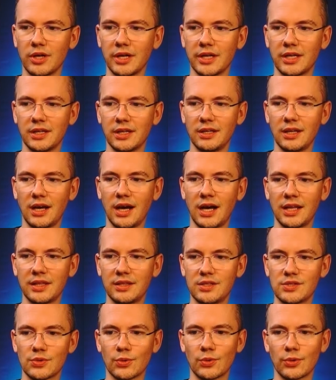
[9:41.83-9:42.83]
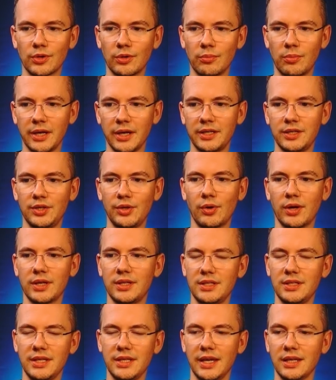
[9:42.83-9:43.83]
I can add this order by here at
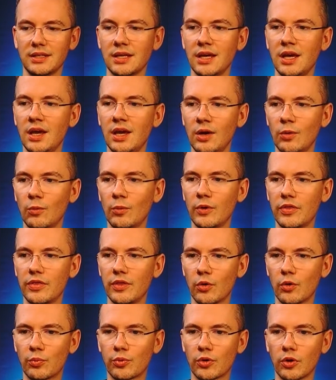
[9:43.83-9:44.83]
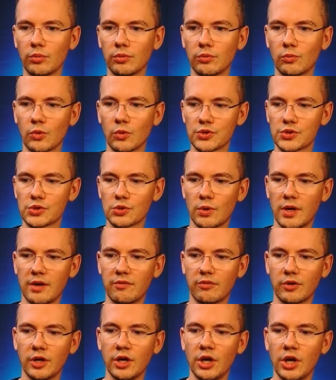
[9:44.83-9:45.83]
the end with no problem
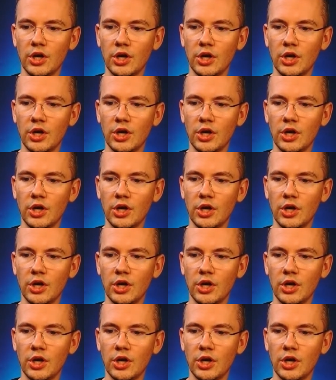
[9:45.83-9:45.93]
whatsoever.